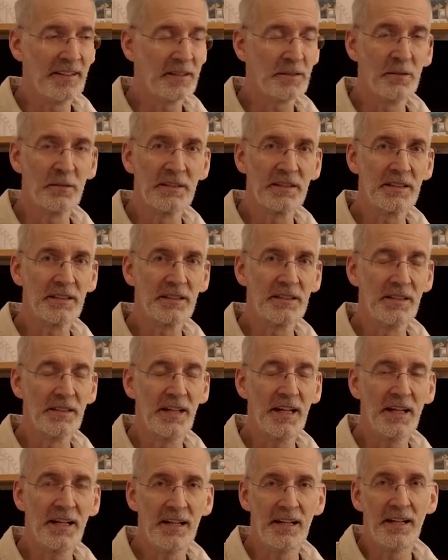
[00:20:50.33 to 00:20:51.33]
I could
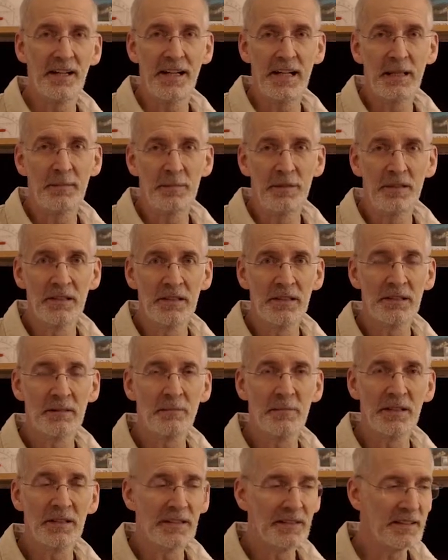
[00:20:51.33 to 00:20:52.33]
help you a little
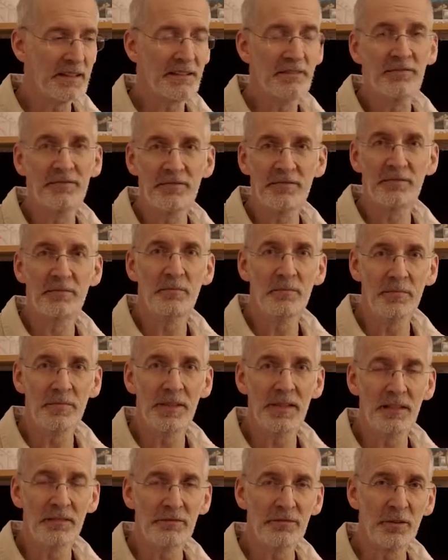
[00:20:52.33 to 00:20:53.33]
bit and give
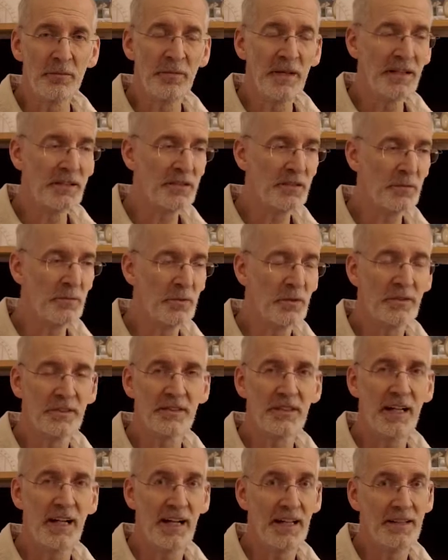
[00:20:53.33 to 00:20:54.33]
the information
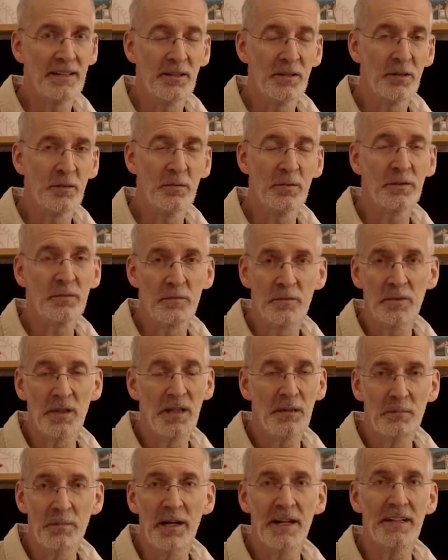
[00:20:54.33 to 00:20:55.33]
what I know, what
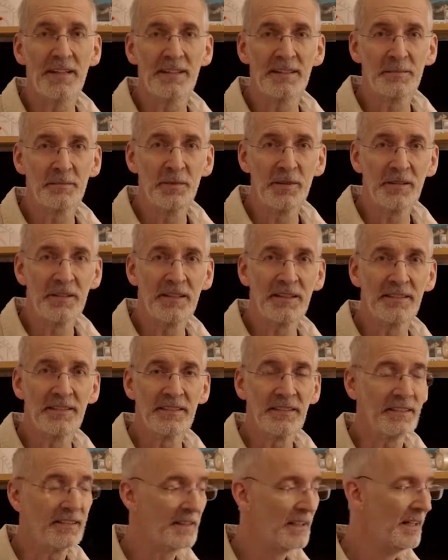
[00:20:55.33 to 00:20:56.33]
are my
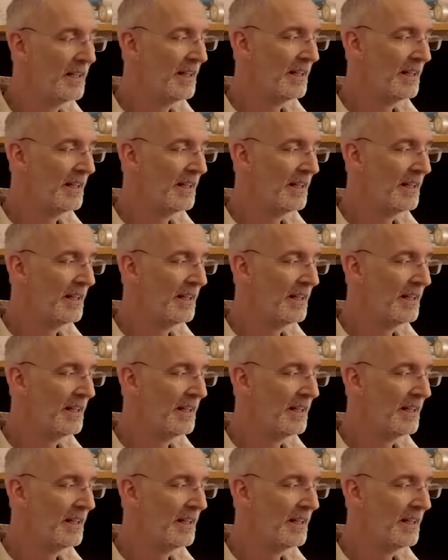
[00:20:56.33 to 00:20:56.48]
experiences.